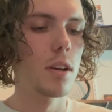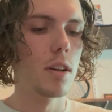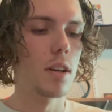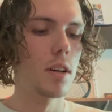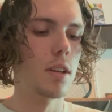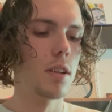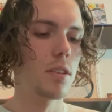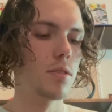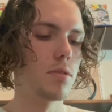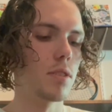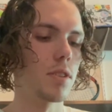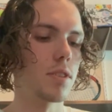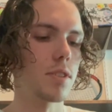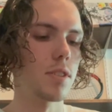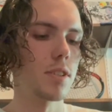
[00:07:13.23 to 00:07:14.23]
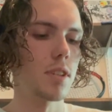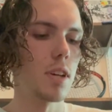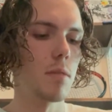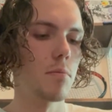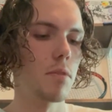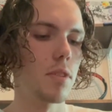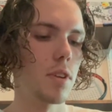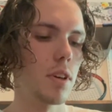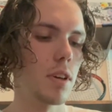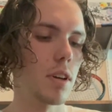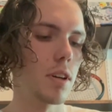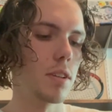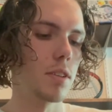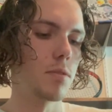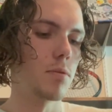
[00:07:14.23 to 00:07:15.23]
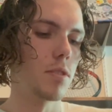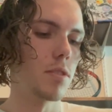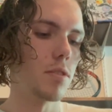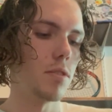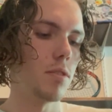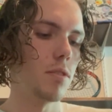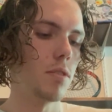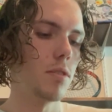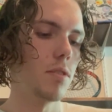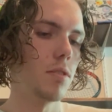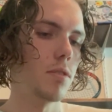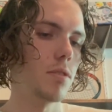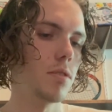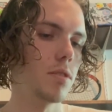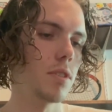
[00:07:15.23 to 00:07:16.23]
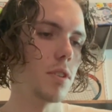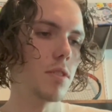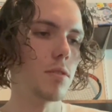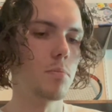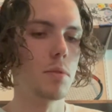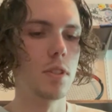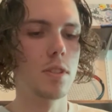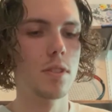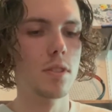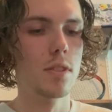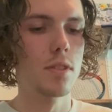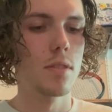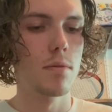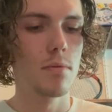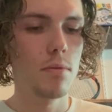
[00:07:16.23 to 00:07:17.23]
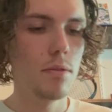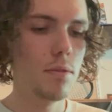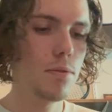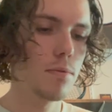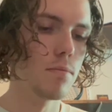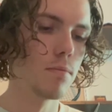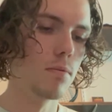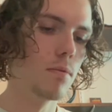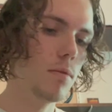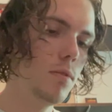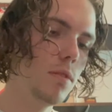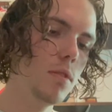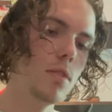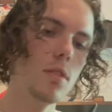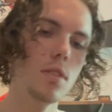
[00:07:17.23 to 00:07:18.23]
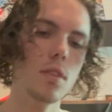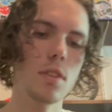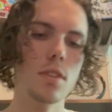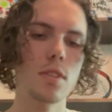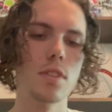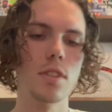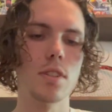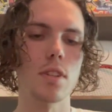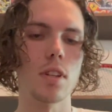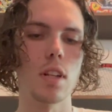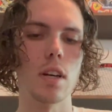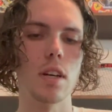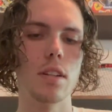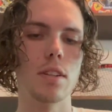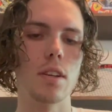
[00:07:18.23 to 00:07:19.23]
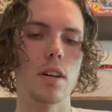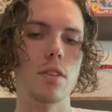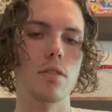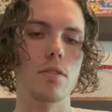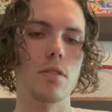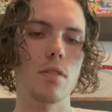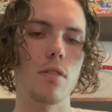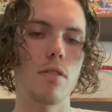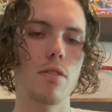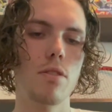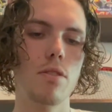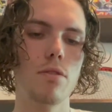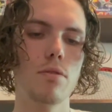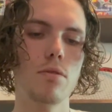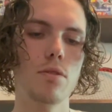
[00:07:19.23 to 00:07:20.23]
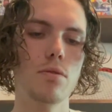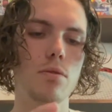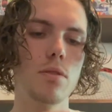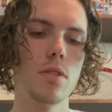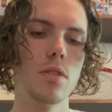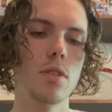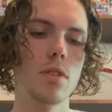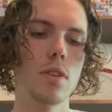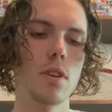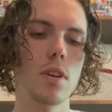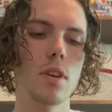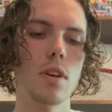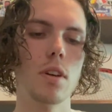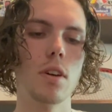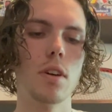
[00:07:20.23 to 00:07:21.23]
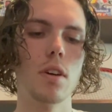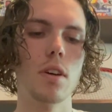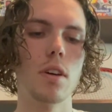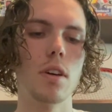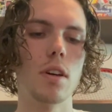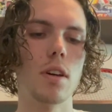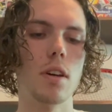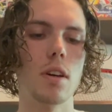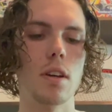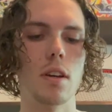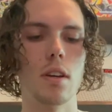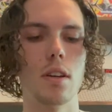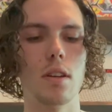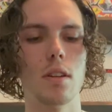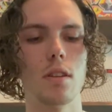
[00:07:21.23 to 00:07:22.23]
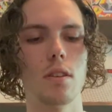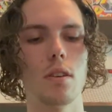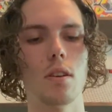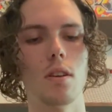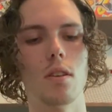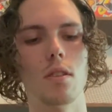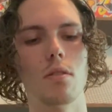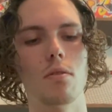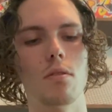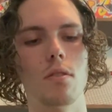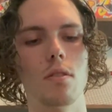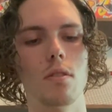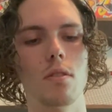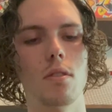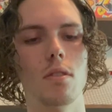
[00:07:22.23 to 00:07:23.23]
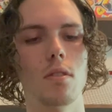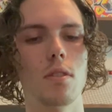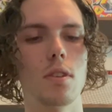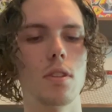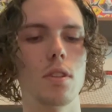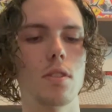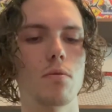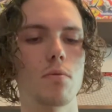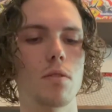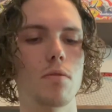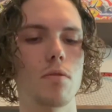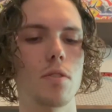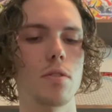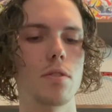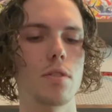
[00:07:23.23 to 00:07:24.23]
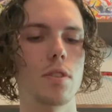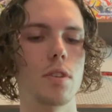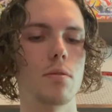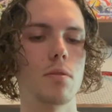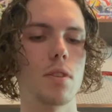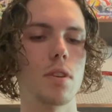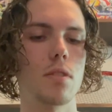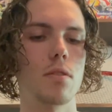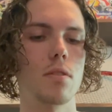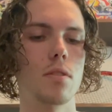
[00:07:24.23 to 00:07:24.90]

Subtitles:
And then do the same thing I did with all the other pieces. Slide that on through. And, doesn't want to fold. There we go.